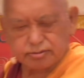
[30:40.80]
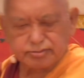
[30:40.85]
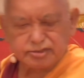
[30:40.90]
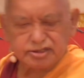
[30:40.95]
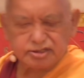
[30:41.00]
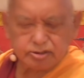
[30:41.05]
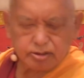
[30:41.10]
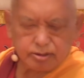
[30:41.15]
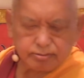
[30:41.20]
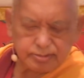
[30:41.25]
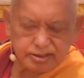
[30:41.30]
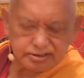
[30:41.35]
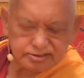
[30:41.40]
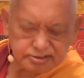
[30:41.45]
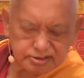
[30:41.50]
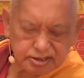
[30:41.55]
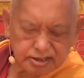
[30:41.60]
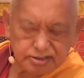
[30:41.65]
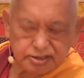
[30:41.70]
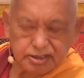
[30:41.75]
meaning of
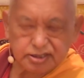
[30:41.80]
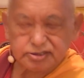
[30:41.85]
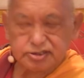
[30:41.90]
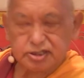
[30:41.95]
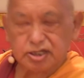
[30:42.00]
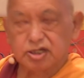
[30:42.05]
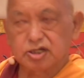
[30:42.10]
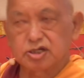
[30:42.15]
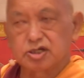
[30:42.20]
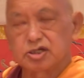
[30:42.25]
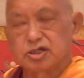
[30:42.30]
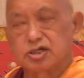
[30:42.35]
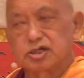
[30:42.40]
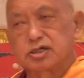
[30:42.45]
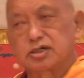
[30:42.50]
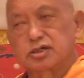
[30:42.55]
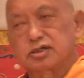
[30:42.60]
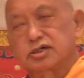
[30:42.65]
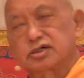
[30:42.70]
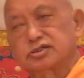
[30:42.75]
mantra is to
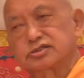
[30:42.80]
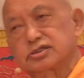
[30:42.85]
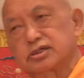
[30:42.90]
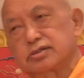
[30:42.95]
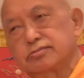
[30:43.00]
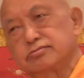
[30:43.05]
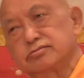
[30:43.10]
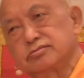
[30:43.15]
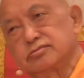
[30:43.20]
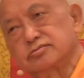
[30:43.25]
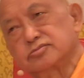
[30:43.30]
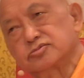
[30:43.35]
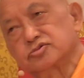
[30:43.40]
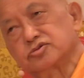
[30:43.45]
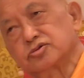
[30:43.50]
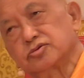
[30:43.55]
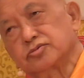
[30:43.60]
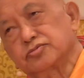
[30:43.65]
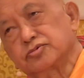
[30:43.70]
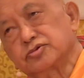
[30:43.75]

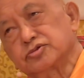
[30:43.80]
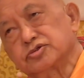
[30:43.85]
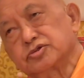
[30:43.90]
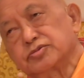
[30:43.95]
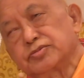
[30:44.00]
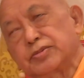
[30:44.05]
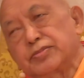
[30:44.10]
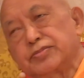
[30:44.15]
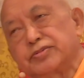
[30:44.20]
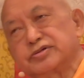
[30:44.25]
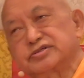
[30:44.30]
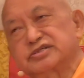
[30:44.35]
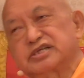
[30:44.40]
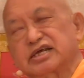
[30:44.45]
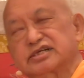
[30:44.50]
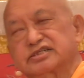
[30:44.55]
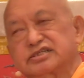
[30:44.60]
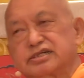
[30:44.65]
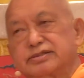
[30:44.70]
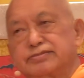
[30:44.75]
be
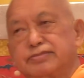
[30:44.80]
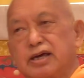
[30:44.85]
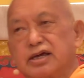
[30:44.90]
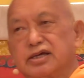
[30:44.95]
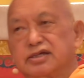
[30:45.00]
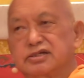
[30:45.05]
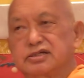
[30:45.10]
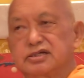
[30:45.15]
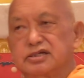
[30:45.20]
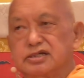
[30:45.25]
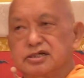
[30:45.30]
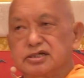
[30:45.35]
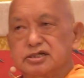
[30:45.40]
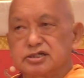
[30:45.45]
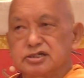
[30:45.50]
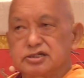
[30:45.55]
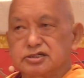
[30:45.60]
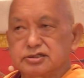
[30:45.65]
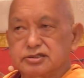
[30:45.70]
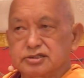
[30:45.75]
protected by
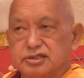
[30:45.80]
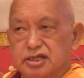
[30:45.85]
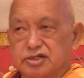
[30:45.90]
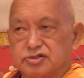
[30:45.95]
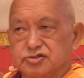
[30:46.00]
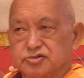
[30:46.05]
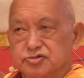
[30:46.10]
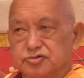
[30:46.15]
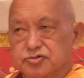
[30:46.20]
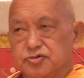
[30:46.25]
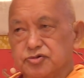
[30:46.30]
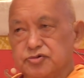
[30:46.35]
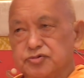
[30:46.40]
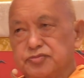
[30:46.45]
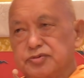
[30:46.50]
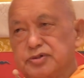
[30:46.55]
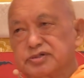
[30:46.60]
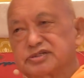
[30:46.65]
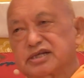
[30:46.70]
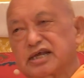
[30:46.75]
that you
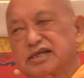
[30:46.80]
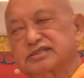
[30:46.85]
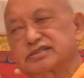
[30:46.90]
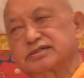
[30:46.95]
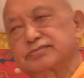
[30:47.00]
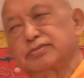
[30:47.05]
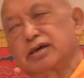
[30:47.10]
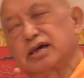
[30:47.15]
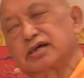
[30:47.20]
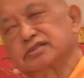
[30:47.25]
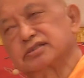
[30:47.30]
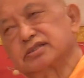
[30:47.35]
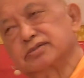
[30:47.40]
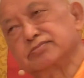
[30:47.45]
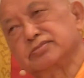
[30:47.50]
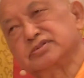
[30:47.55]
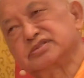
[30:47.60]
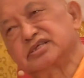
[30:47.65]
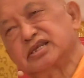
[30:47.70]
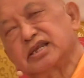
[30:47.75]
protected by the
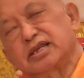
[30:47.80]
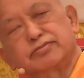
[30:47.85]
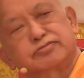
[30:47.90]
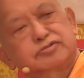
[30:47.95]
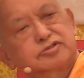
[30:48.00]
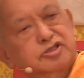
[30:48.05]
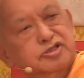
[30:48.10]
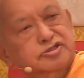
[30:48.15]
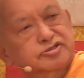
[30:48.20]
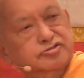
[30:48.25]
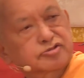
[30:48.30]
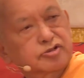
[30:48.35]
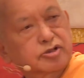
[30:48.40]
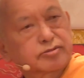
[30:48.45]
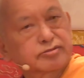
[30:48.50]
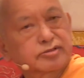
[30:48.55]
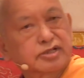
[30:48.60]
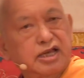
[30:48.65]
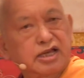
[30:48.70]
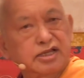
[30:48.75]
material Buddha's
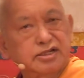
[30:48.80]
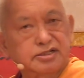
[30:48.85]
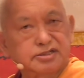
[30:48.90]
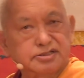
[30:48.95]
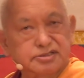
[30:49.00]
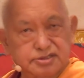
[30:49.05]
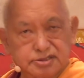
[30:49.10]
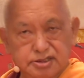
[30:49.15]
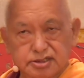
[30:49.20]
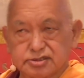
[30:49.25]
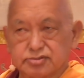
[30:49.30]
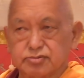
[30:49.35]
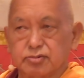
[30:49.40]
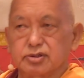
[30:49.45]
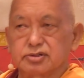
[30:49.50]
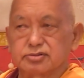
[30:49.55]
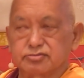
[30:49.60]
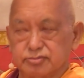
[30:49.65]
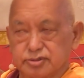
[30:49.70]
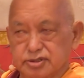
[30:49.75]
loving kindness. That's
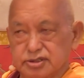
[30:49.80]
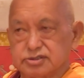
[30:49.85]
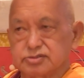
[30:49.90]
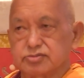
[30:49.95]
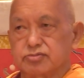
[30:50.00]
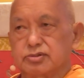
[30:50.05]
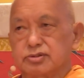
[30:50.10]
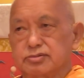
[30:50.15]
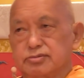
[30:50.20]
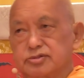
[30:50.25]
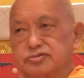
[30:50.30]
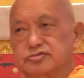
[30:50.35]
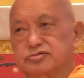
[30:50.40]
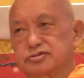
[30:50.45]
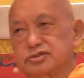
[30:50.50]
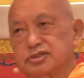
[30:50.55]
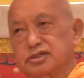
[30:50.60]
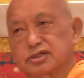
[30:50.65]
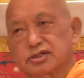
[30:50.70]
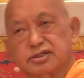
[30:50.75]
one way
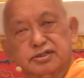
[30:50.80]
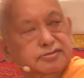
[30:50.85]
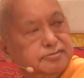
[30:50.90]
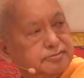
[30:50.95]
to think.